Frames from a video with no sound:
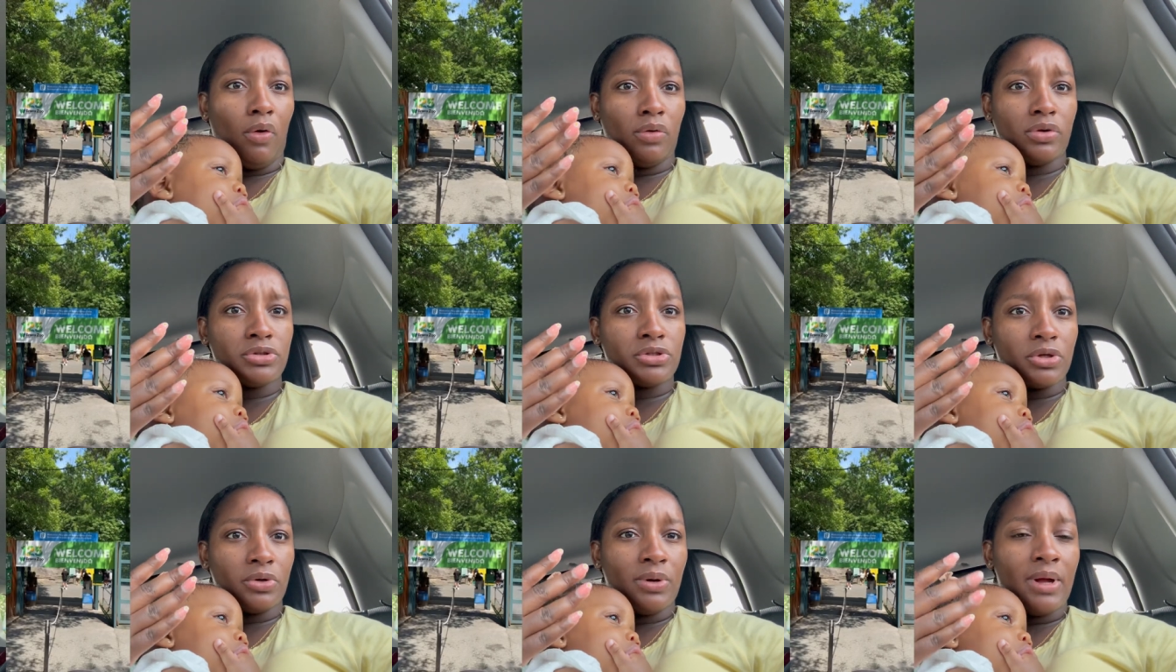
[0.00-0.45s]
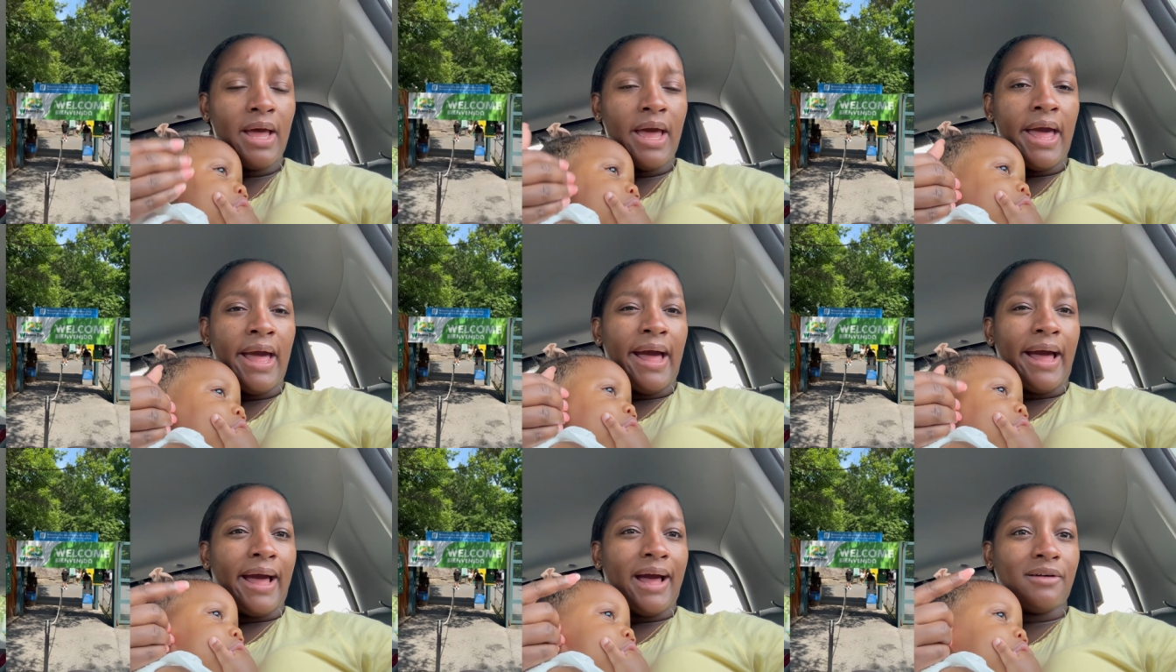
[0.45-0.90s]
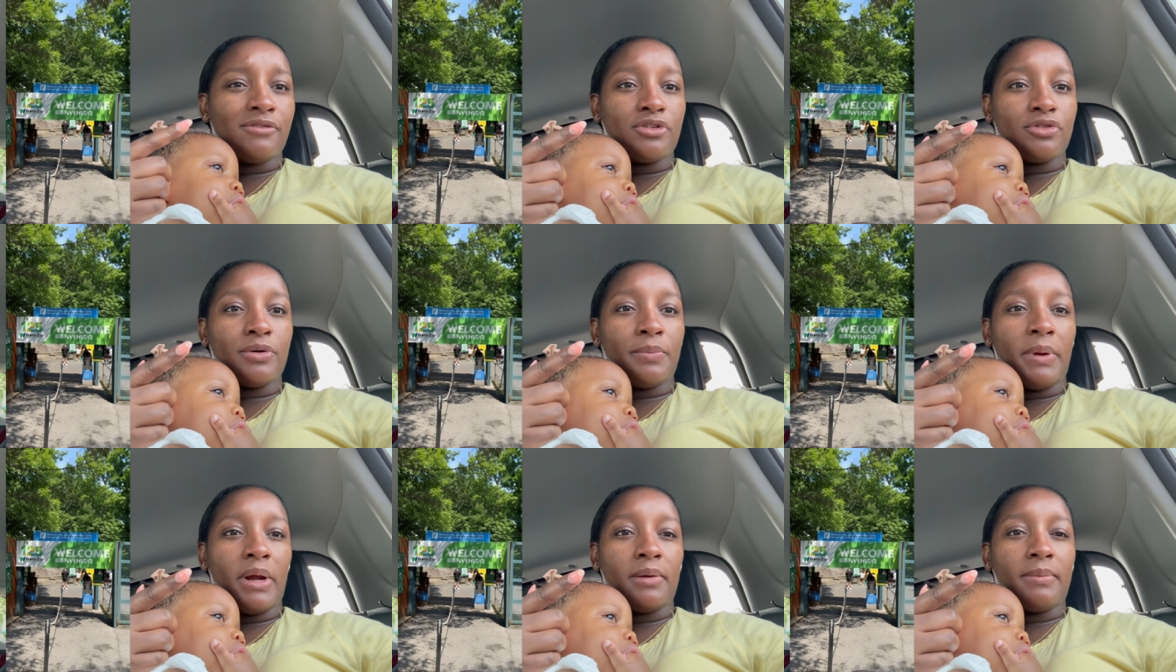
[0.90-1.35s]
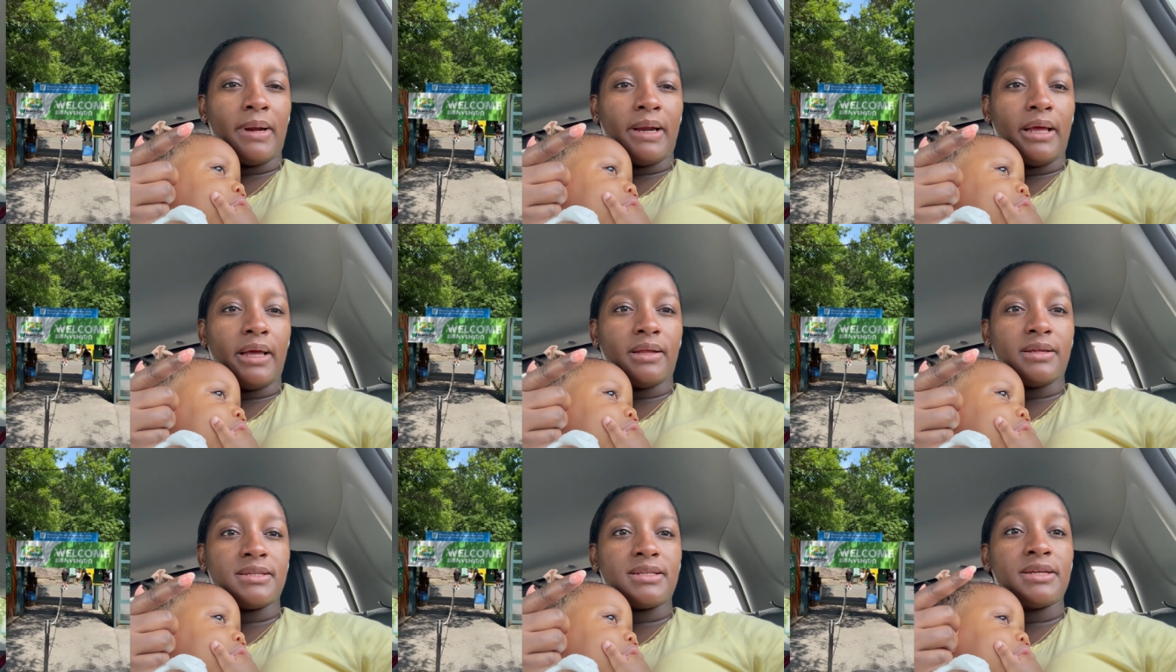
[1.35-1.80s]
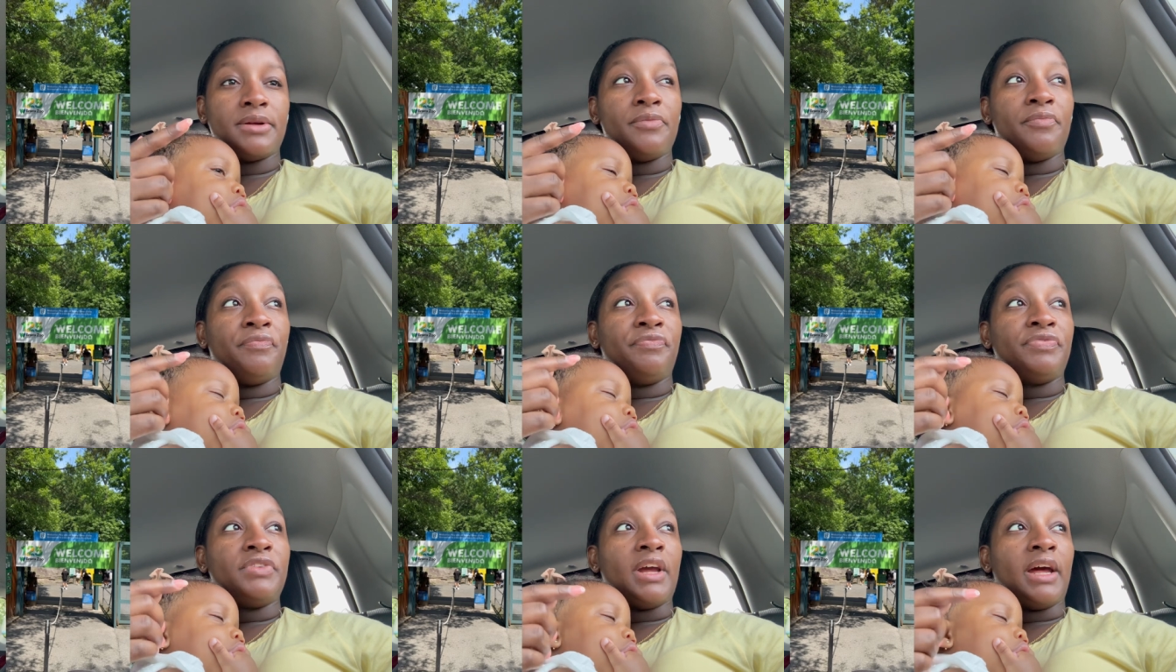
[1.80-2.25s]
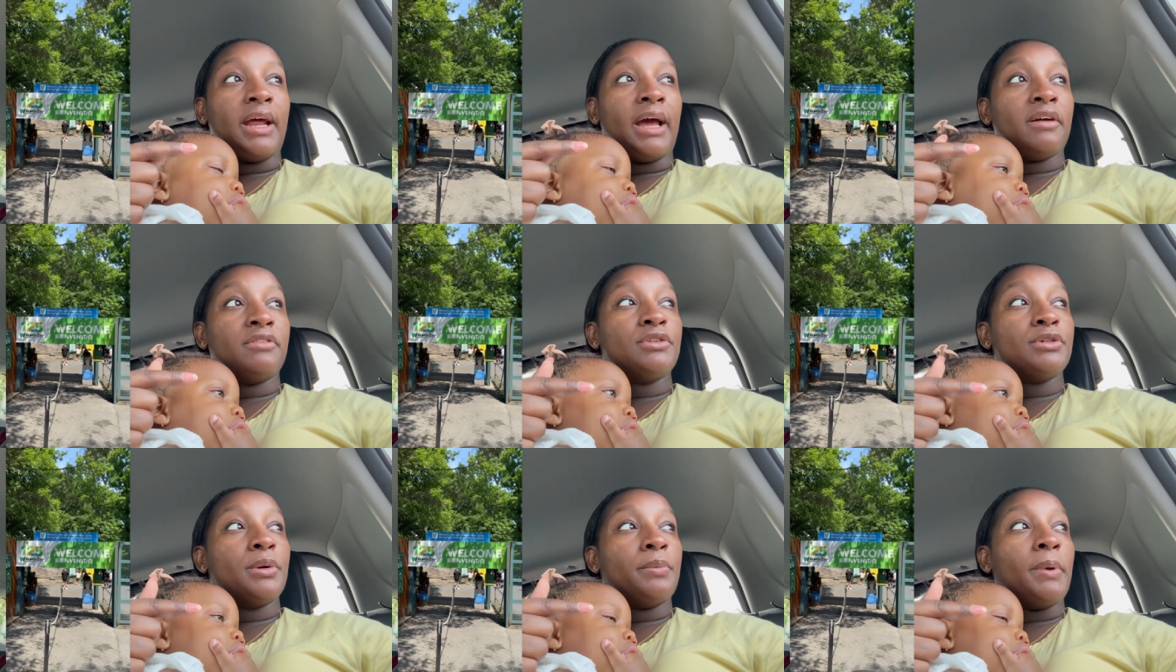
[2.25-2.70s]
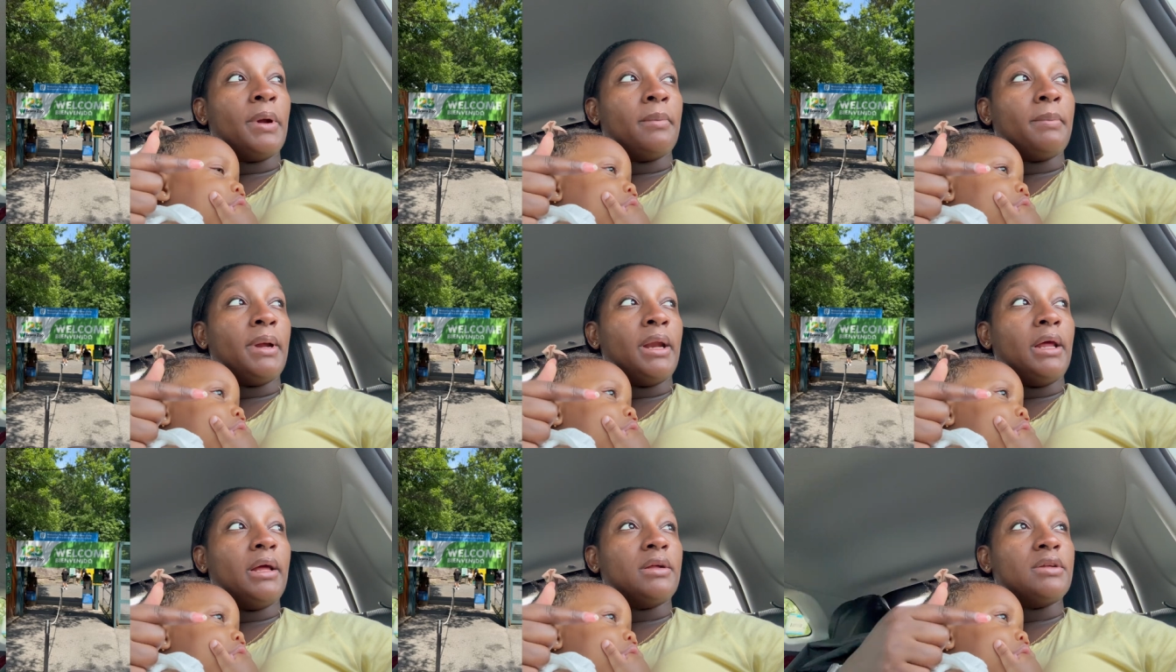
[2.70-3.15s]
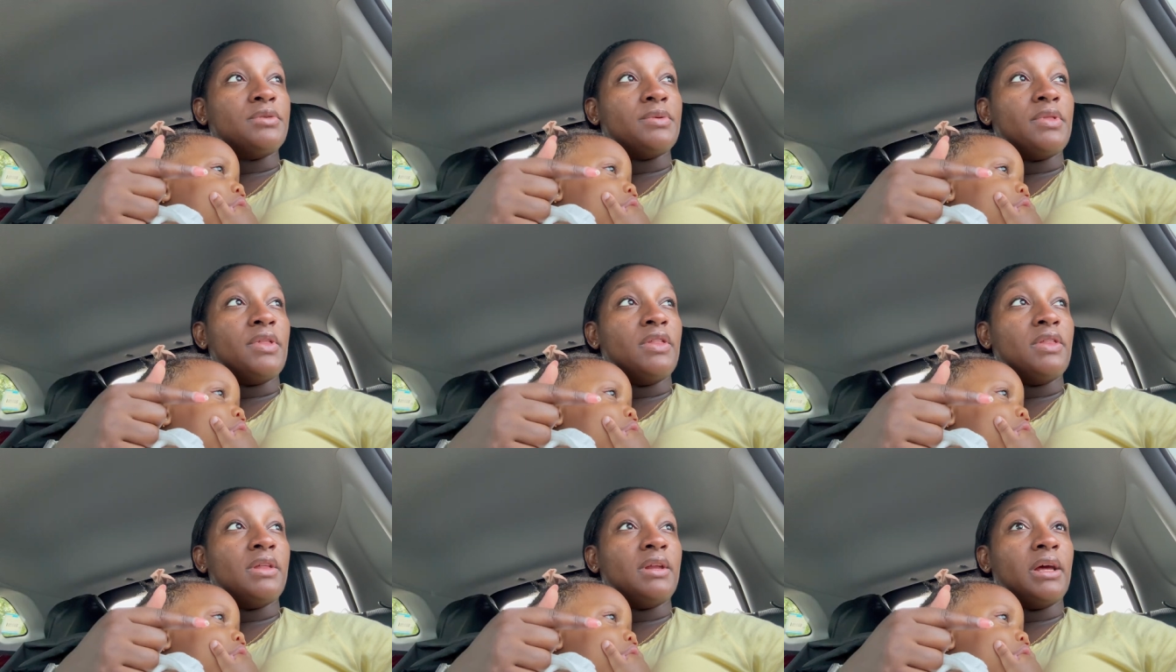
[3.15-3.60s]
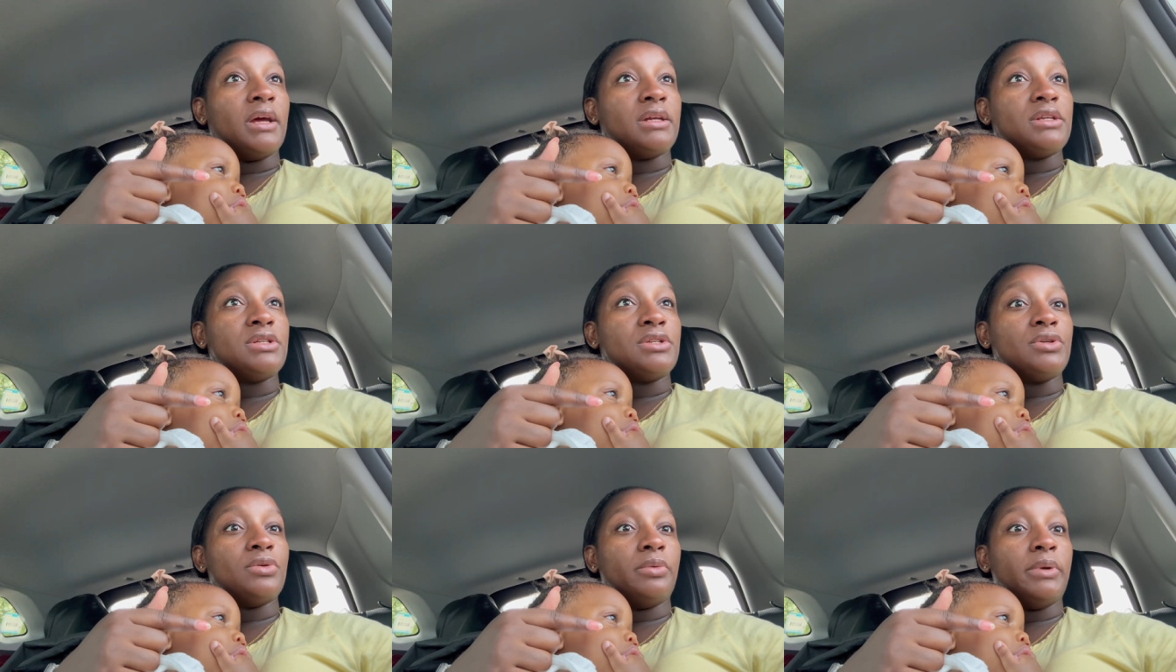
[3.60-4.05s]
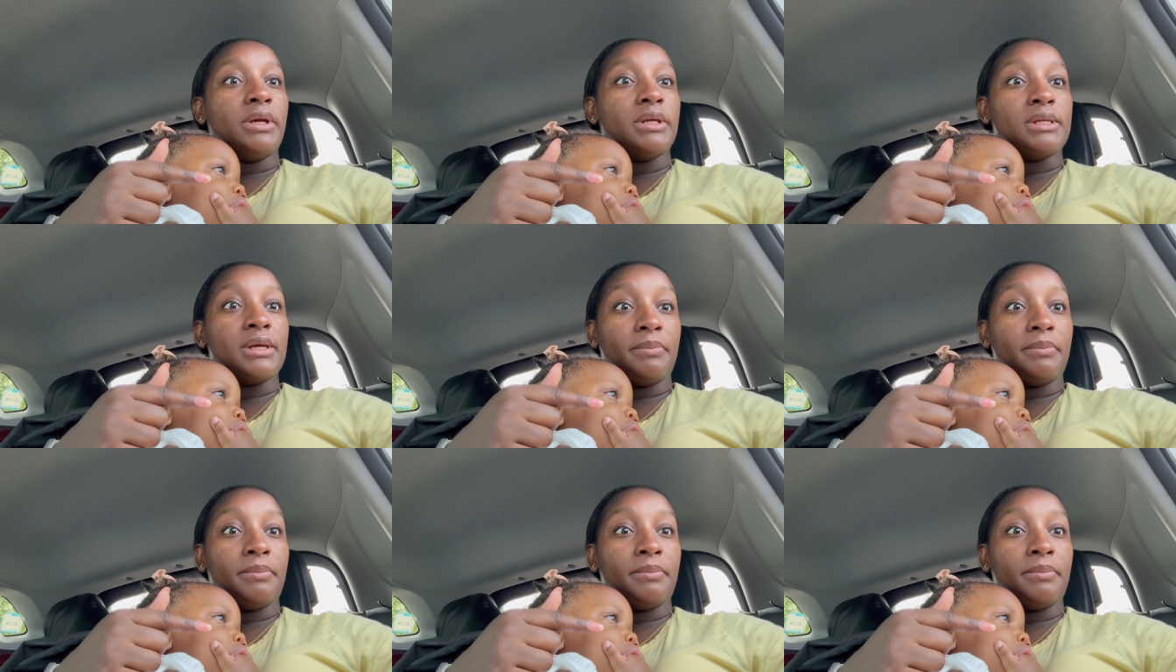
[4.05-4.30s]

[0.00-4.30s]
Also, I have to repair my nails, and I have to repair my nails within the next 2 weeks.